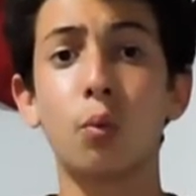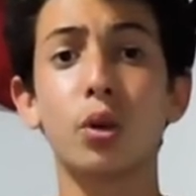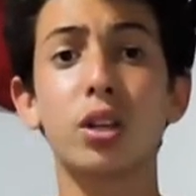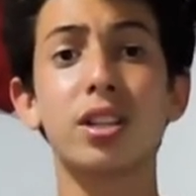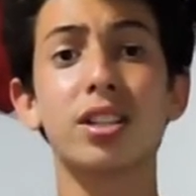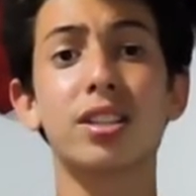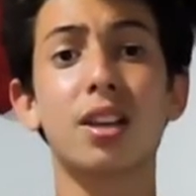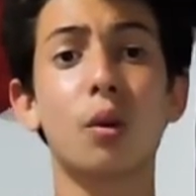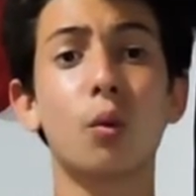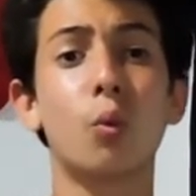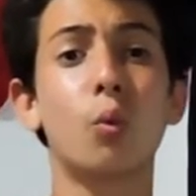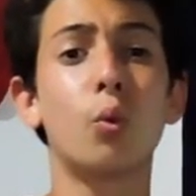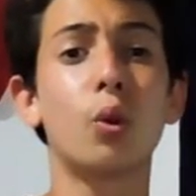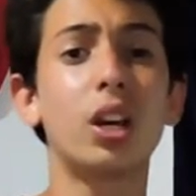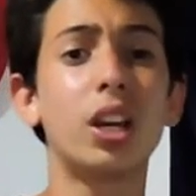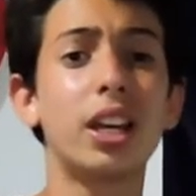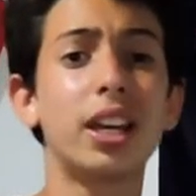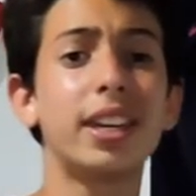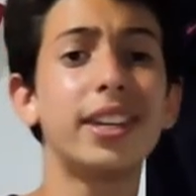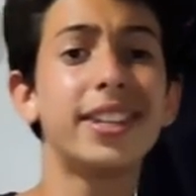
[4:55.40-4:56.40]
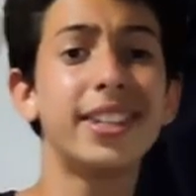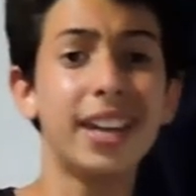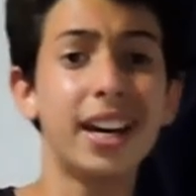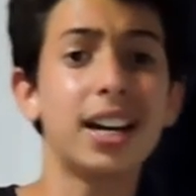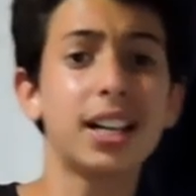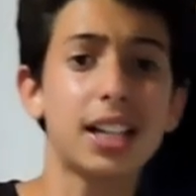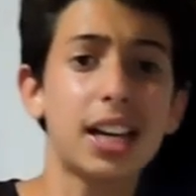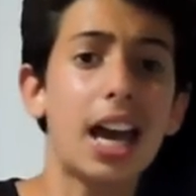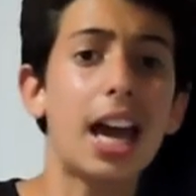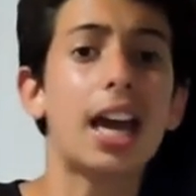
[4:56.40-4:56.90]
which is a really
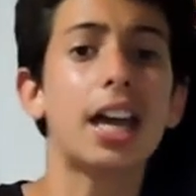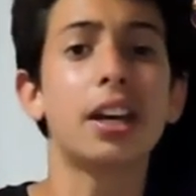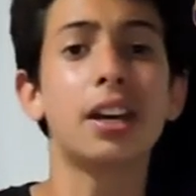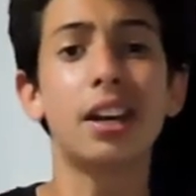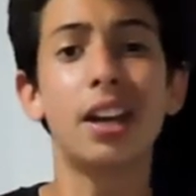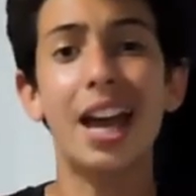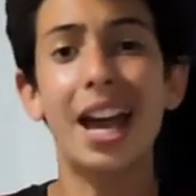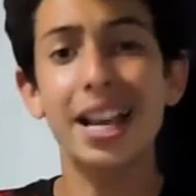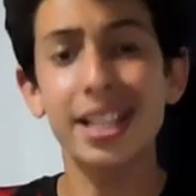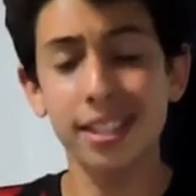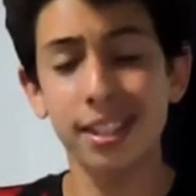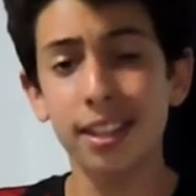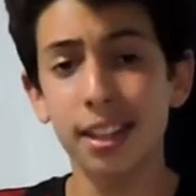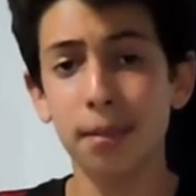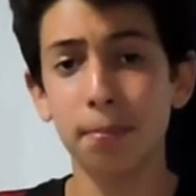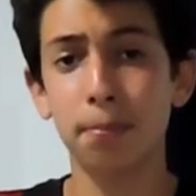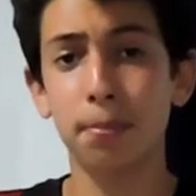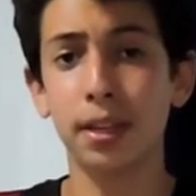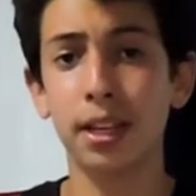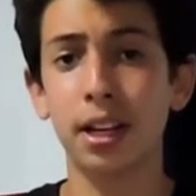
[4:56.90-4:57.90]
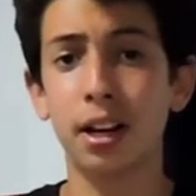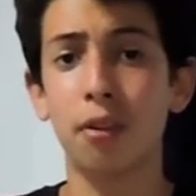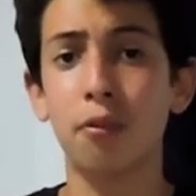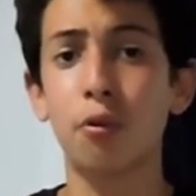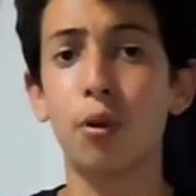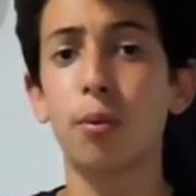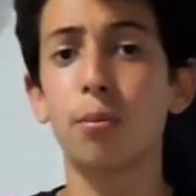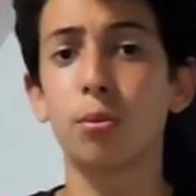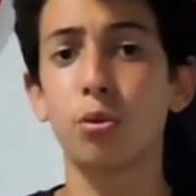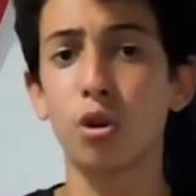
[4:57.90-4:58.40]
young and excellent player
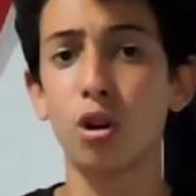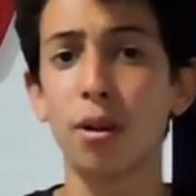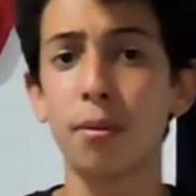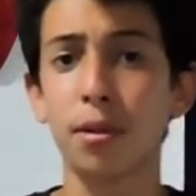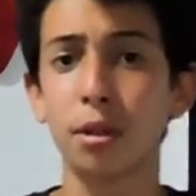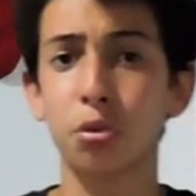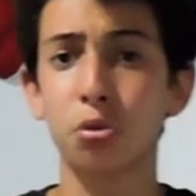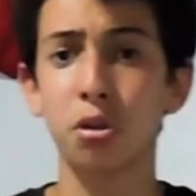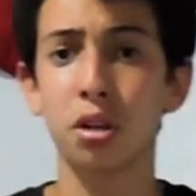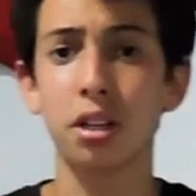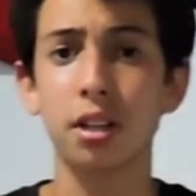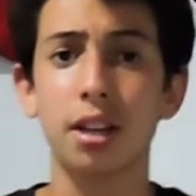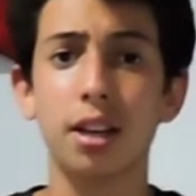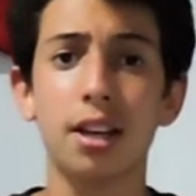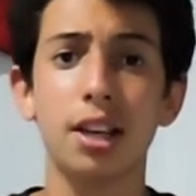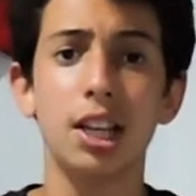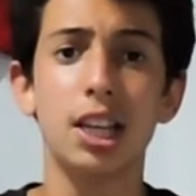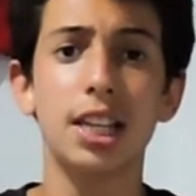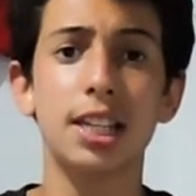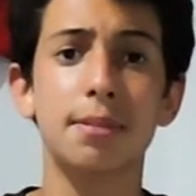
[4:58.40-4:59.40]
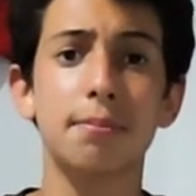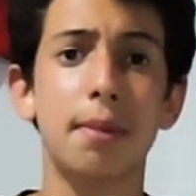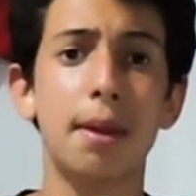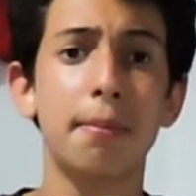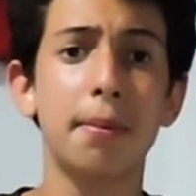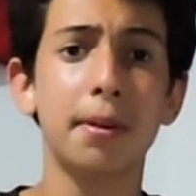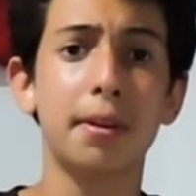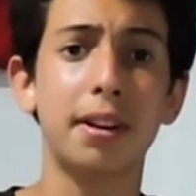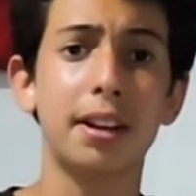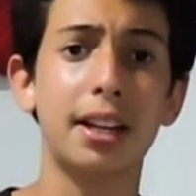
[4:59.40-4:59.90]
from Real Madrid, is
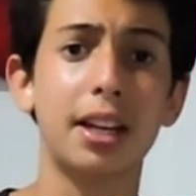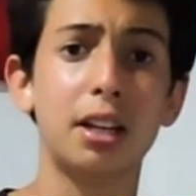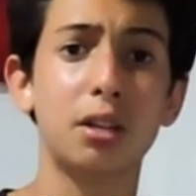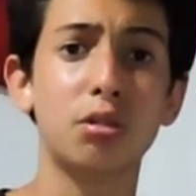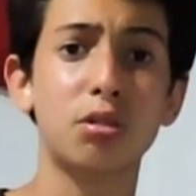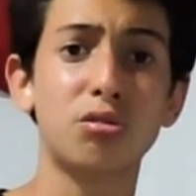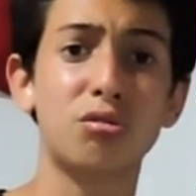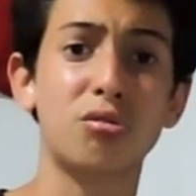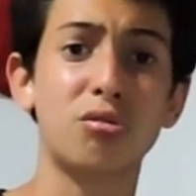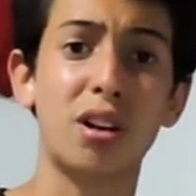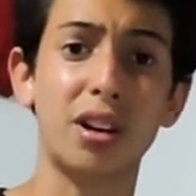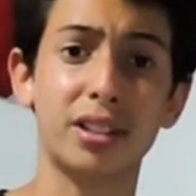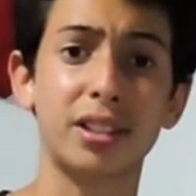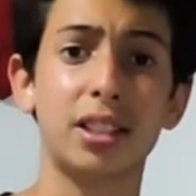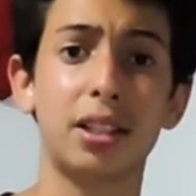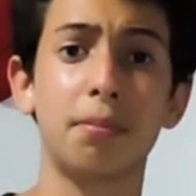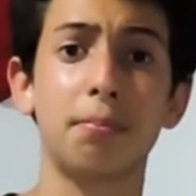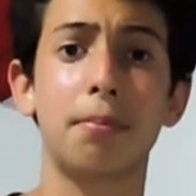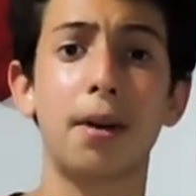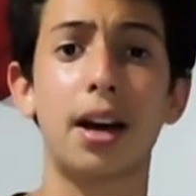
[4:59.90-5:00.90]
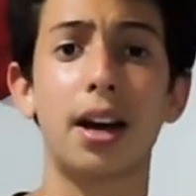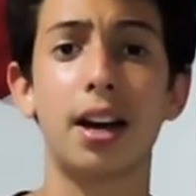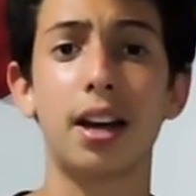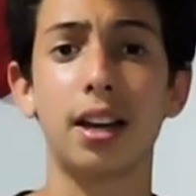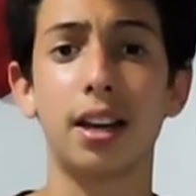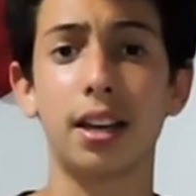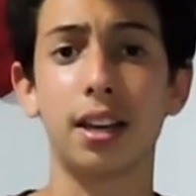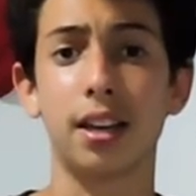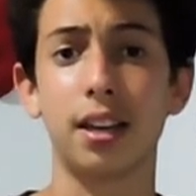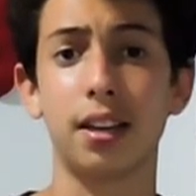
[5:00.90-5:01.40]
maybe gonna get contracted
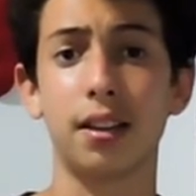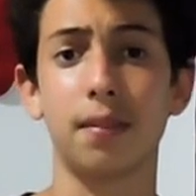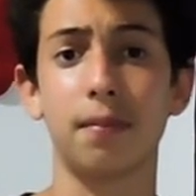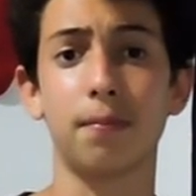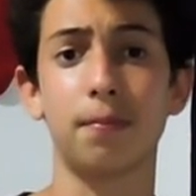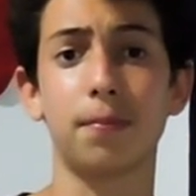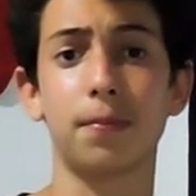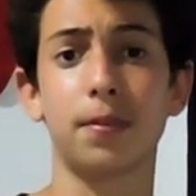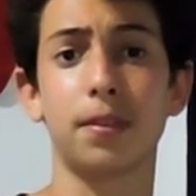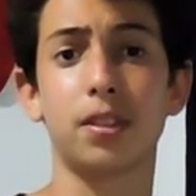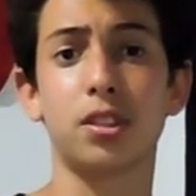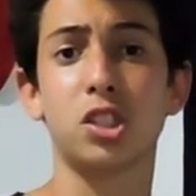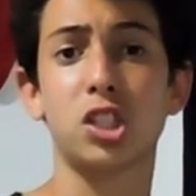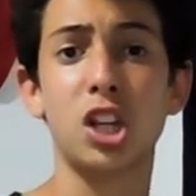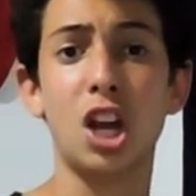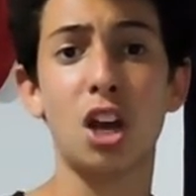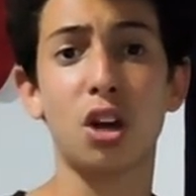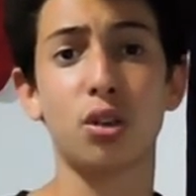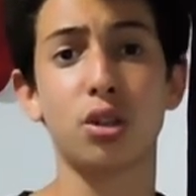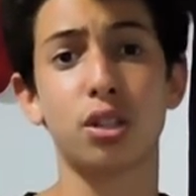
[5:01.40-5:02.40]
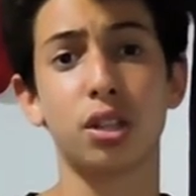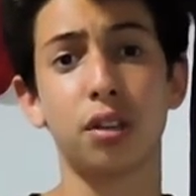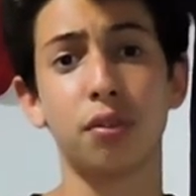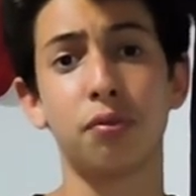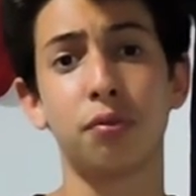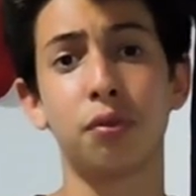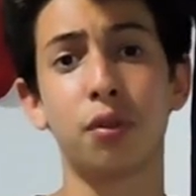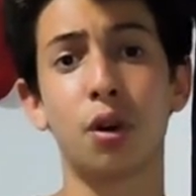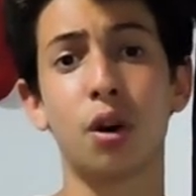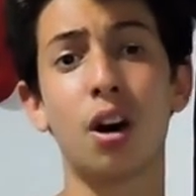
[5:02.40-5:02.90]
by Chelsea
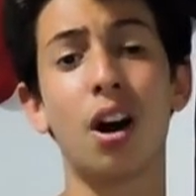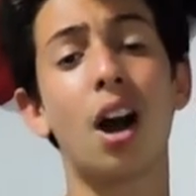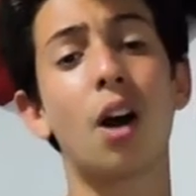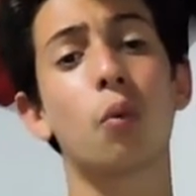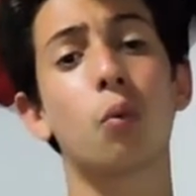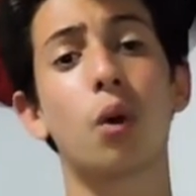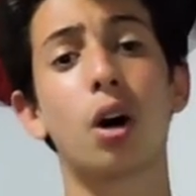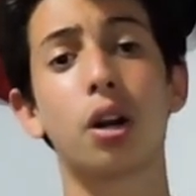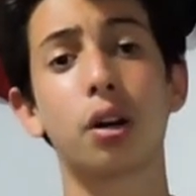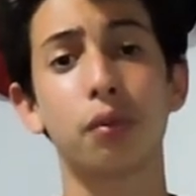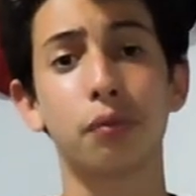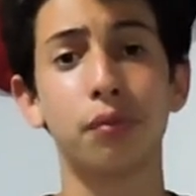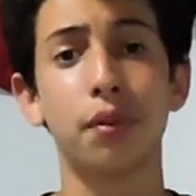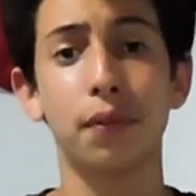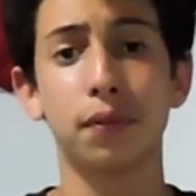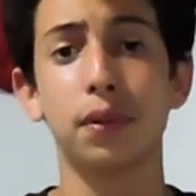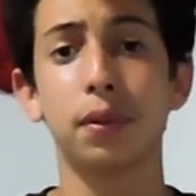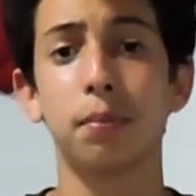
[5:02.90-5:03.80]
for around 50